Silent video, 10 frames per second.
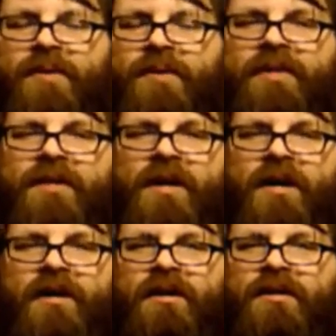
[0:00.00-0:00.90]
were in the
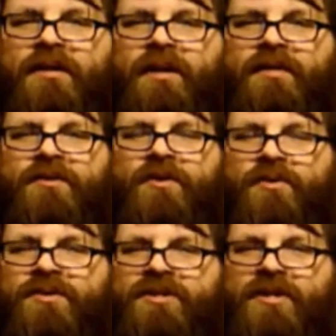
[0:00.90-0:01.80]
ark and the door
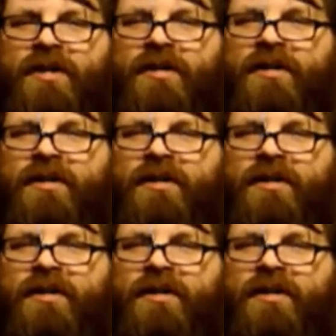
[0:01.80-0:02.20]
was shut,